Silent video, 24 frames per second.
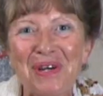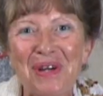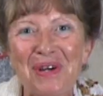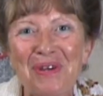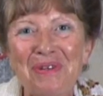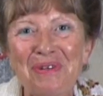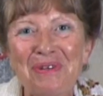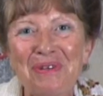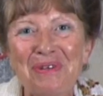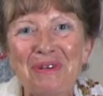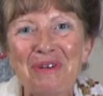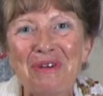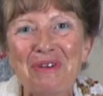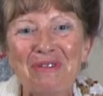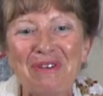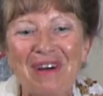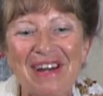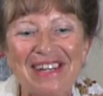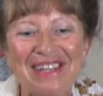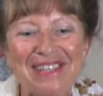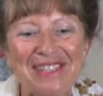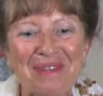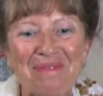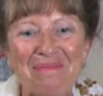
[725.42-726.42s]
you know, you can
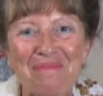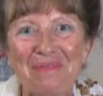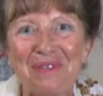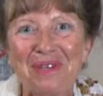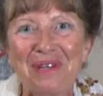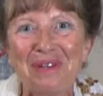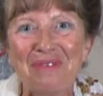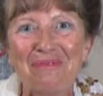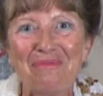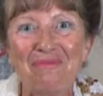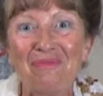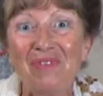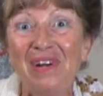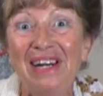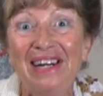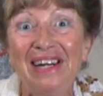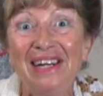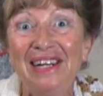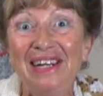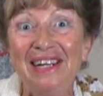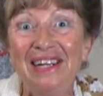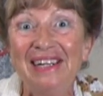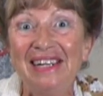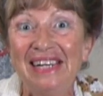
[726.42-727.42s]
create something
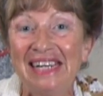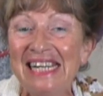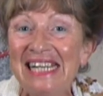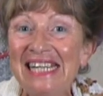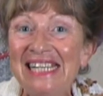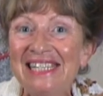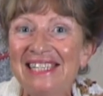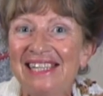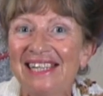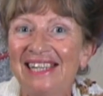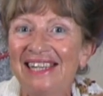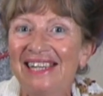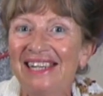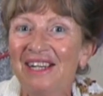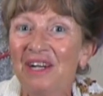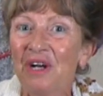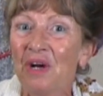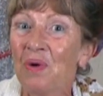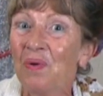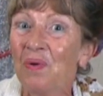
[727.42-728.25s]
really easily and